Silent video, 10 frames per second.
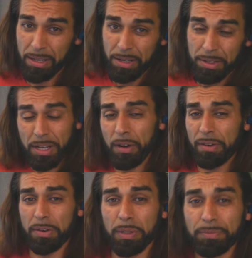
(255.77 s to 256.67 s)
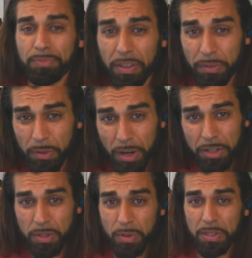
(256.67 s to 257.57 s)
So everyone, if you
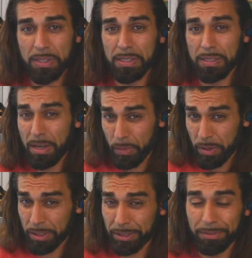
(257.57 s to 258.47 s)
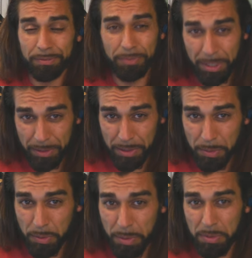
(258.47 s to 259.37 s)
are newer to this network, hit the
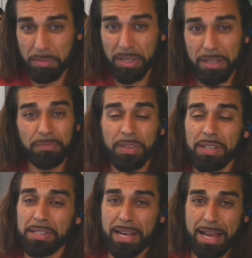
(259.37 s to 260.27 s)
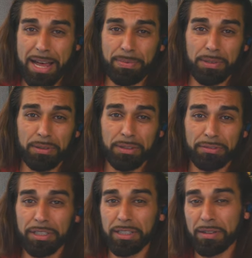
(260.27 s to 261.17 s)
subscription bell. It's absolutely
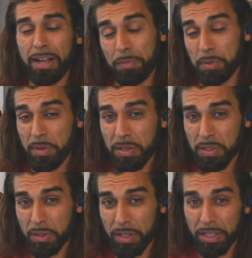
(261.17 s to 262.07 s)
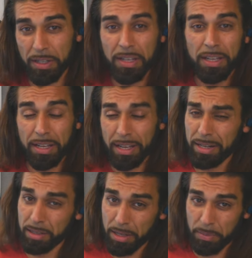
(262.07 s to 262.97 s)
free, helps me out as a creator,
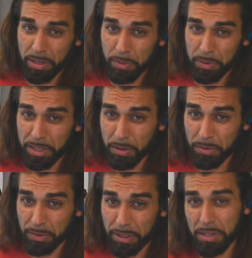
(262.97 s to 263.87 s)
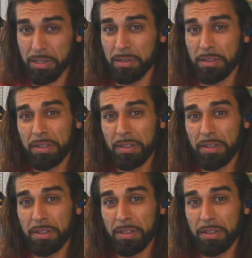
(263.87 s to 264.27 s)
and accompany it with that notification